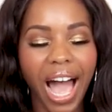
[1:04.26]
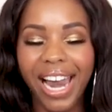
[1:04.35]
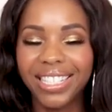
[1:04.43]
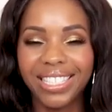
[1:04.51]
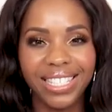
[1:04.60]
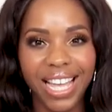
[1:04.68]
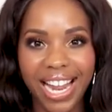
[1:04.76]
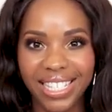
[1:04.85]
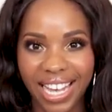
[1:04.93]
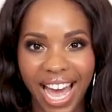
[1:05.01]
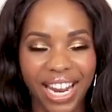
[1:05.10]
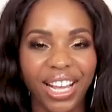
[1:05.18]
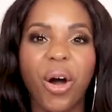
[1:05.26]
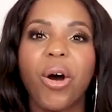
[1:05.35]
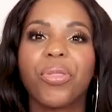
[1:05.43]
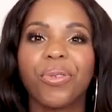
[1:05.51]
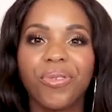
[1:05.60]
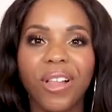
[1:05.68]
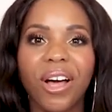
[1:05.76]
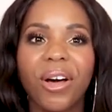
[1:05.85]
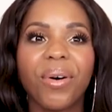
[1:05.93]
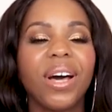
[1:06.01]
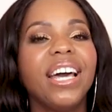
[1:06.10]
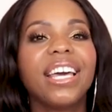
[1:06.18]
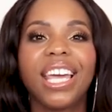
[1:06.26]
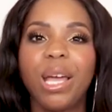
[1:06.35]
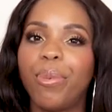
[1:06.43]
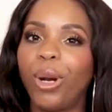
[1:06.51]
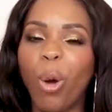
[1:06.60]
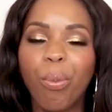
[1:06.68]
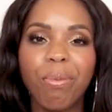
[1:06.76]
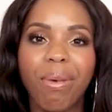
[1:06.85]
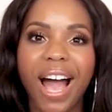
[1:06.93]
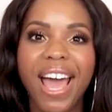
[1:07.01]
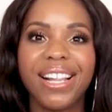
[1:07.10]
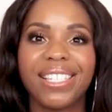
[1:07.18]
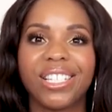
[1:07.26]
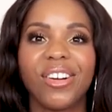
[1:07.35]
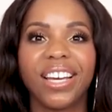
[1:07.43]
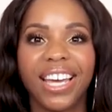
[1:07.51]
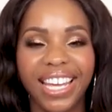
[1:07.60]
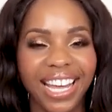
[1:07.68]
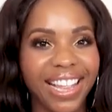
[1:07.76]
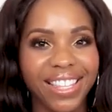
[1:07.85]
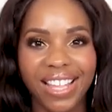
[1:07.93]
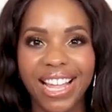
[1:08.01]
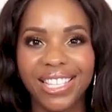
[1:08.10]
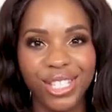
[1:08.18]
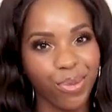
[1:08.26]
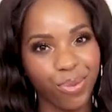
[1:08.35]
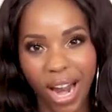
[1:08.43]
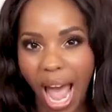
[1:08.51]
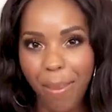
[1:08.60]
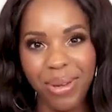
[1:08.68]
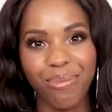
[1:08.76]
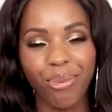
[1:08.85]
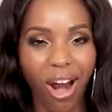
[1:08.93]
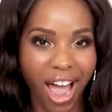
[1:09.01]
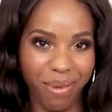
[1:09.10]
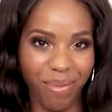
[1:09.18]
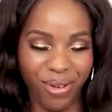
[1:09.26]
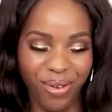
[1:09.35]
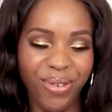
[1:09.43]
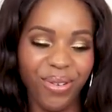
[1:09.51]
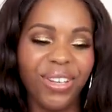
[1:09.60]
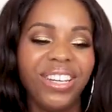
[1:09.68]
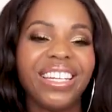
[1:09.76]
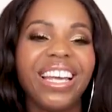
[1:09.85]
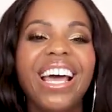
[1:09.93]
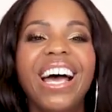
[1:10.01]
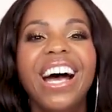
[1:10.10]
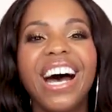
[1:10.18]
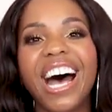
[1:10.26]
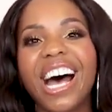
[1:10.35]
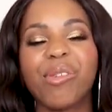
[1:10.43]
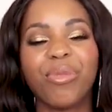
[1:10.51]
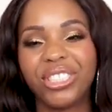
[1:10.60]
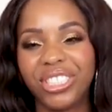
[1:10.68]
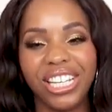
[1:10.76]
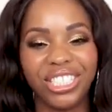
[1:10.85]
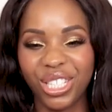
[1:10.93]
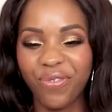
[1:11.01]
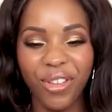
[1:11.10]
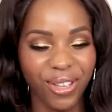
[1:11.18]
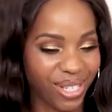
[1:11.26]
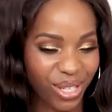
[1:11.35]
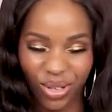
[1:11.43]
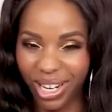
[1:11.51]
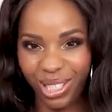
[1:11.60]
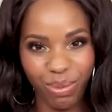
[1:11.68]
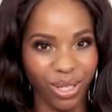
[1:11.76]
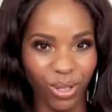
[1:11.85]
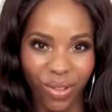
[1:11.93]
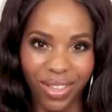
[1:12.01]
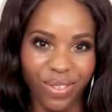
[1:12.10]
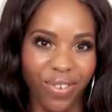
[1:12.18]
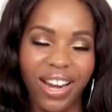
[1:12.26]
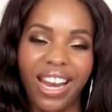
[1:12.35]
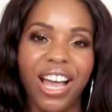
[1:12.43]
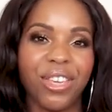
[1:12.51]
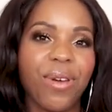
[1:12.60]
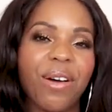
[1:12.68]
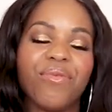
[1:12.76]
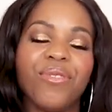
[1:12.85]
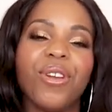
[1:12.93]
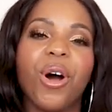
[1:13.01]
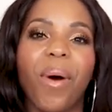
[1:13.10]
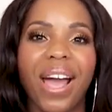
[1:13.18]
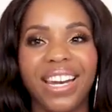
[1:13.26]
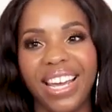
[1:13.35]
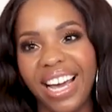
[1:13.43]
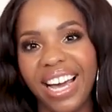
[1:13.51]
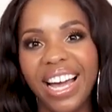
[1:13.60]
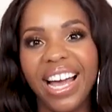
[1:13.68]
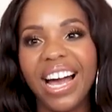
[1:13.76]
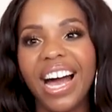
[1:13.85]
I just decided to kind of go with the flow, keep an open mind, and start getting into that super happy bride mode, which it just feels so good to be doing this right now. You have no idea.